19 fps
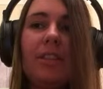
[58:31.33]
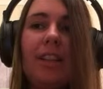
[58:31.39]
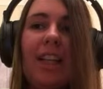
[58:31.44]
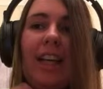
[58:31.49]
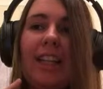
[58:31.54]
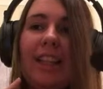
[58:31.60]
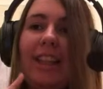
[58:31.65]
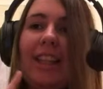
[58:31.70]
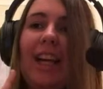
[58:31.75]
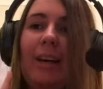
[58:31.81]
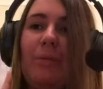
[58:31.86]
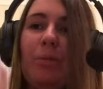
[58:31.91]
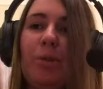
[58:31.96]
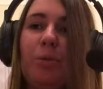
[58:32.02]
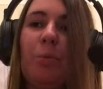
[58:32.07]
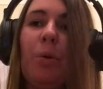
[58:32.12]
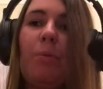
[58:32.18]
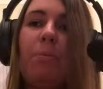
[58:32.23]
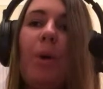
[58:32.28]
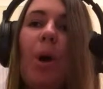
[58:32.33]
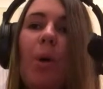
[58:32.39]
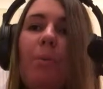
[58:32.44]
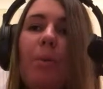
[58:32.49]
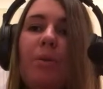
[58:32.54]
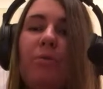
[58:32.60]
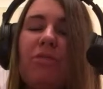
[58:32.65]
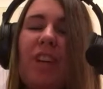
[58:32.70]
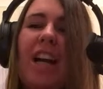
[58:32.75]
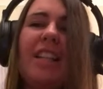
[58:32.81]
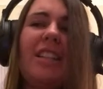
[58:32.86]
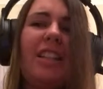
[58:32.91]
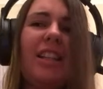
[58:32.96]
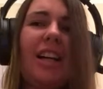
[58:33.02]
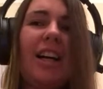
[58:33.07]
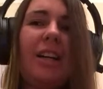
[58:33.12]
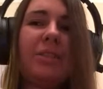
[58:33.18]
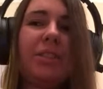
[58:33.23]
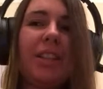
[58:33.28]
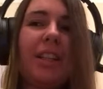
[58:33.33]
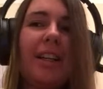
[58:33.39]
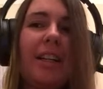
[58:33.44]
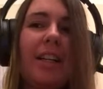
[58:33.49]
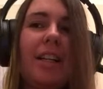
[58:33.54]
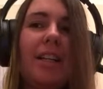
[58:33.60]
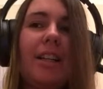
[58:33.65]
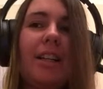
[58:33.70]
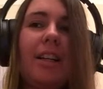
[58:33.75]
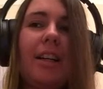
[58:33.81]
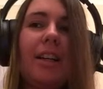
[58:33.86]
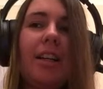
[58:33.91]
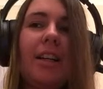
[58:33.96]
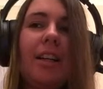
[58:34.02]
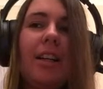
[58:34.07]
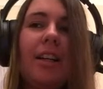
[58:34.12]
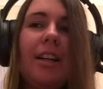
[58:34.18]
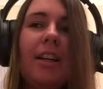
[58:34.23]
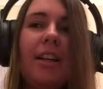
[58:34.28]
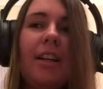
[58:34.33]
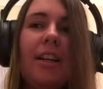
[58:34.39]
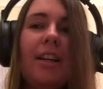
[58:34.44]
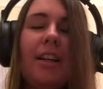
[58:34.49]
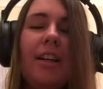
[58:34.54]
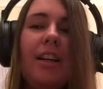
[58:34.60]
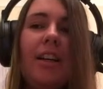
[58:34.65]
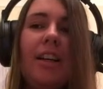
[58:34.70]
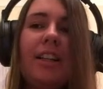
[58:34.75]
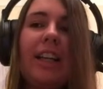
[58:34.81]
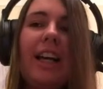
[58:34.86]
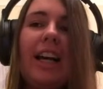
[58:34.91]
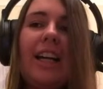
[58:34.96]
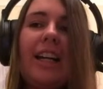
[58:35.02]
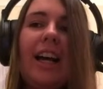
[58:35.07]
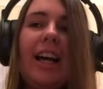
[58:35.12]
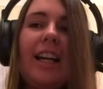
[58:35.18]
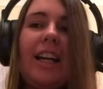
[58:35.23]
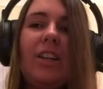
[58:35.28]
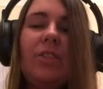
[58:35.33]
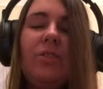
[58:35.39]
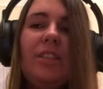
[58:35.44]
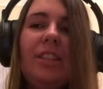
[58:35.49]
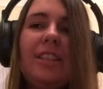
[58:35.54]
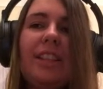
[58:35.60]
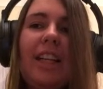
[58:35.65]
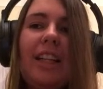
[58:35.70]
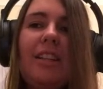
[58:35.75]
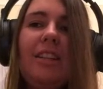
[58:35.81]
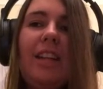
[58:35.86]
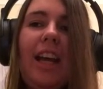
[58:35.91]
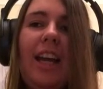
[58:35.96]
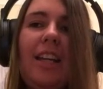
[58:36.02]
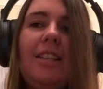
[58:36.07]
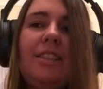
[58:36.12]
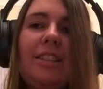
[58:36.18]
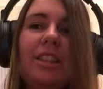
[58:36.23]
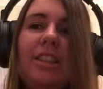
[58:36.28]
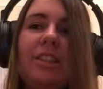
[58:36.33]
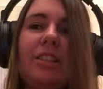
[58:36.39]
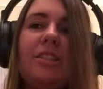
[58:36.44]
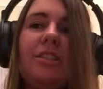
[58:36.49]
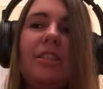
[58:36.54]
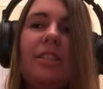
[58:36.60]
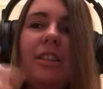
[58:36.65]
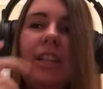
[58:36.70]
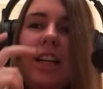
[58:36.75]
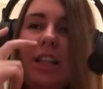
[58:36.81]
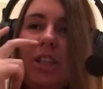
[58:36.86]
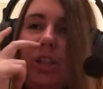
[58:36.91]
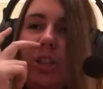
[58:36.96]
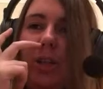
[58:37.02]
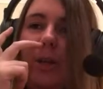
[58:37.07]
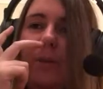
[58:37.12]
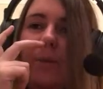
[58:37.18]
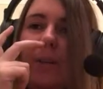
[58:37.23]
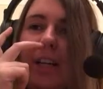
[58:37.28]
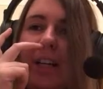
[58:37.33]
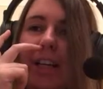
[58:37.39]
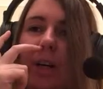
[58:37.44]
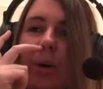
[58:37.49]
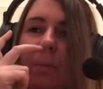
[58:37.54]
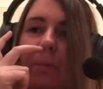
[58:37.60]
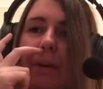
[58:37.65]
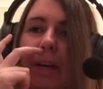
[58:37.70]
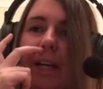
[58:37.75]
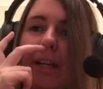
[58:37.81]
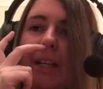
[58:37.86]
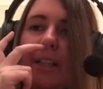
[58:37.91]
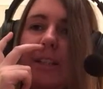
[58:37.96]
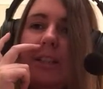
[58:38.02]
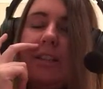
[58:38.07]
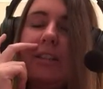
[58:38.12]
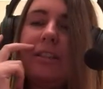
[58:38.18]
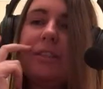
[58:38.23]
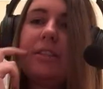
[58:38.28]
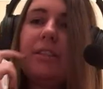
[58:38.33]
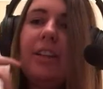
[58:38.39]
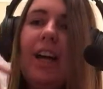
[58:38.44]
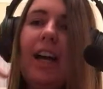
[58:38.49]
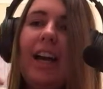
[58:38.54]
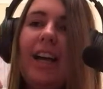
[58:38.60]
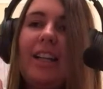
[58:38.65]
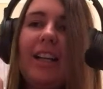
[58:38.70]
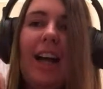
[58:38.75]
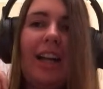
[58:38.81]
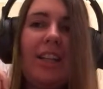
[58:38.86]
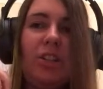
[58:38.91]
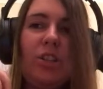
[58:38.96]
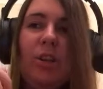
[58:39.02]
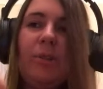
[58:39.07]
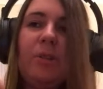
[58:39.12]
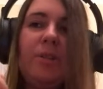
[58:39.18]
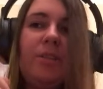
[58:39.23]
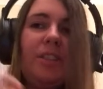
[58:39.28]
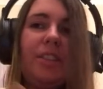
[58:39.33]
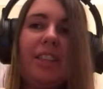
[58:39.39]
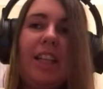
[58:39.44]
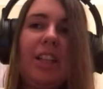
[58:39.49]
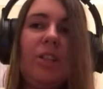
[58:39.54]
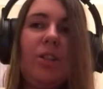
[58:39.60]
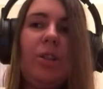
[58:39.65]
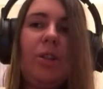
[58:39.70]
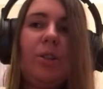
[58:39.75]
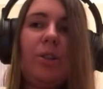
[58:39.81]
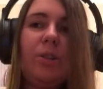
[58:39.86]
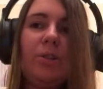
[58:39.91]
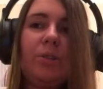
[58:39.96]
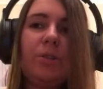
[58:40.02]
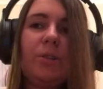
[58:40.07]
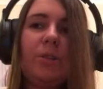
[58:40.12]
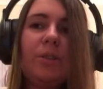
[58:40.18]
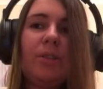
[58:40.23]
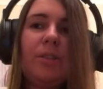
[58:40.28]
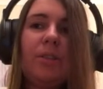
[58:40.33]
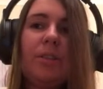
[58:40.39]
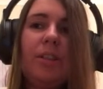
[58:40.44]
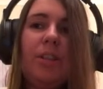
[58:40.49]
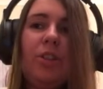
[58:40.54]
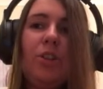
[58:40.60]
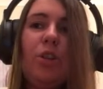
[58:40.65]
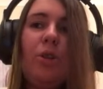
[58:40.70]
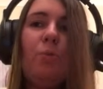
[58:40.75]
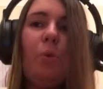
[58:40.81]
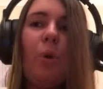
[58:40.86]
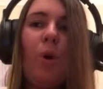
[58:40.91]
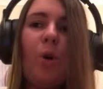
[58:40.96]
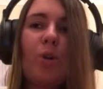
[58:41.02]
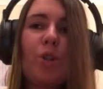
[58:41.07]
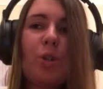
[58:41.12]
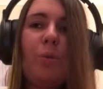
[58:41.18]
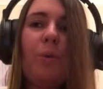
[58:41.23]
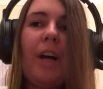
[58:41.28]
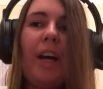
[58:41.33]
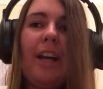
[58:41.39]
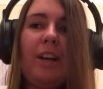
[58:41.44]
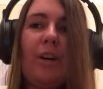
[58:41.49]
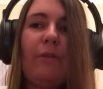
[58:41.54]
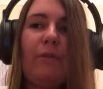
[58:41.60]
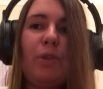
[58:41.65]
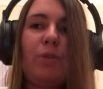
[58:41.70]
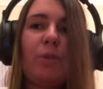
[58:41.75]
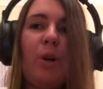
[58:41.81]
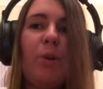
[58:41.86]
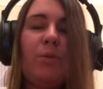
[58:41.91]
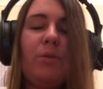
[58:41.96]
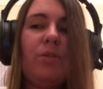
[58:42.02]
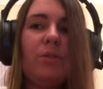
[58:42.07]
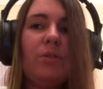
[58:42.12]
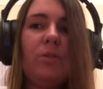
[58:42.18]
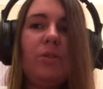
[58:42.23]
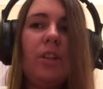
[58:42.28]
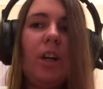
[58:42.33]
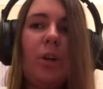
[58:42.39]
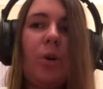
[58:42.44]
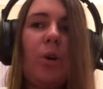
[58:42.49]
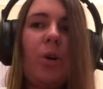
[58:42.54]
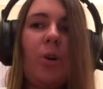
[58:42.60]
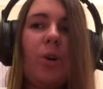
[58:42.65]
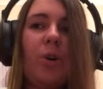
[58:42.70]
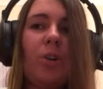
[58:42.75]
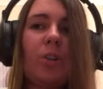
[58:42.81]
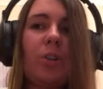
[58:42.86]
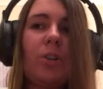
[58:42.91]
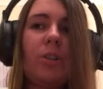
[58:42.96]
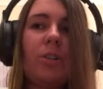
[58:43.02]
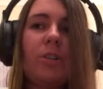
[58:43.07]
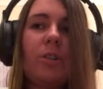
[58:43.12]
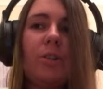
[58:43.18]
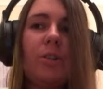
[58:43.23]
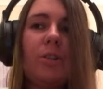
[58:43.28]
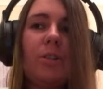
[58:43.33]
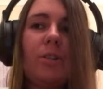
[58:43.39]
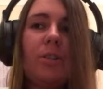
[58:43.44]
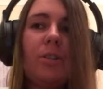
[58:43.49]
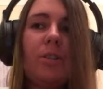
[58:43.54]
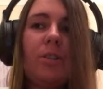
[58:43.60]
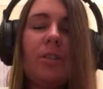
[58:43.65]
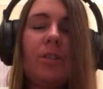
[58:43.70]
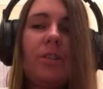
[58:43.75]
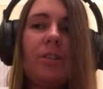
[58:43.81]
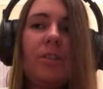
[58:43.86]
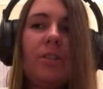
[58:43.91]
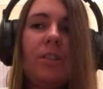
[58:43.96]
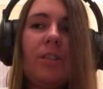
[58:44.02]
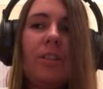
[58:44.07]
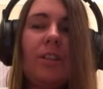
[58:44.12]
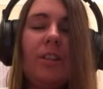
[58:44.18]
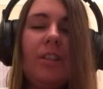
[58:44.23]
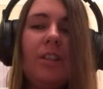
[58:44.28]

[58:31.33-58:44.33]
Like that was one moment writing. I was like, okay, I understand Ace's issue a little bit. I don't understand yours. You walked away of your own accord. Yeah.